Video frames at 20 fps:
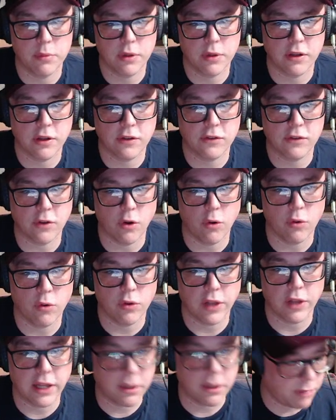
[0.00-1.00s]
So
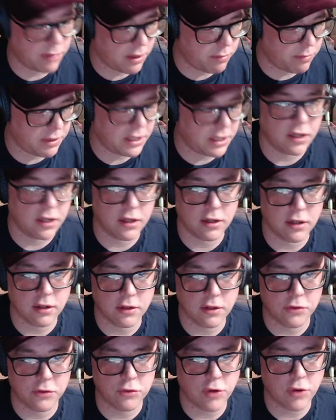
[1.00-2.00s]
like maybe
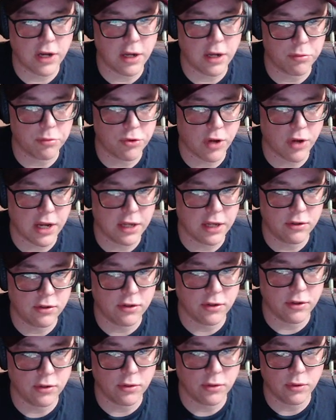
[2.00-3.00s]
straight up trying
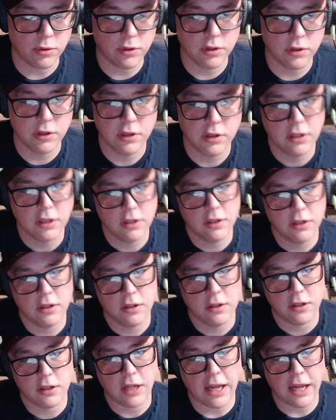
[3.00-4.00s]
to,
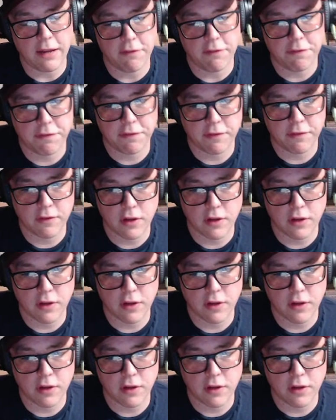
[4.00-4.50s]
if